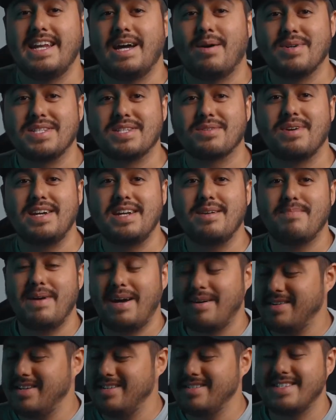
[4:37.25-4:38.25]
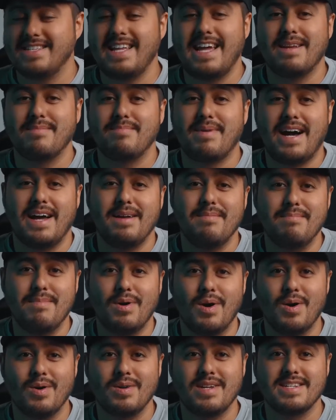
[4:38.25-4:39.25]
Now what's great about standby
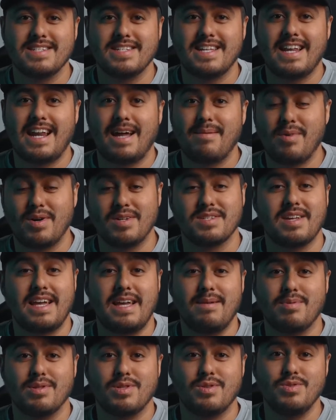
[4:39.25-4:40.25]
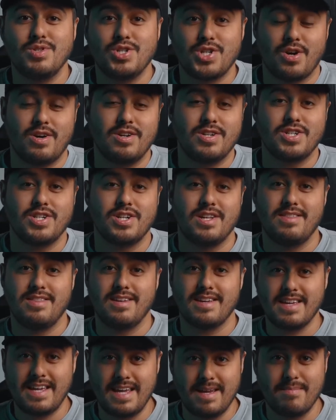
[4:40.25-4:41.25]
mode is that I'm also able to charge
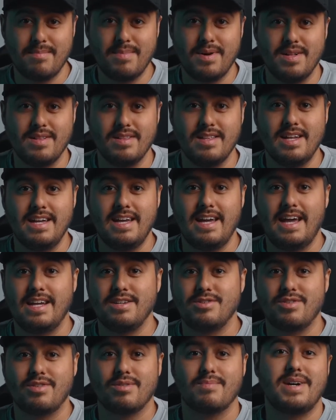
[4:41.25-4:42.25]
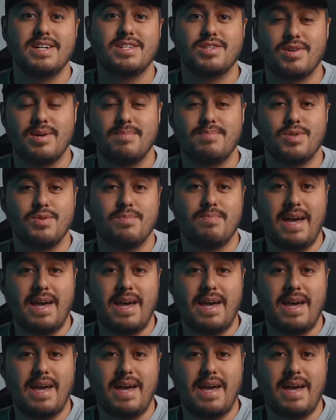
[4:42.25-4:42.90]
the gimbal. And during my trip to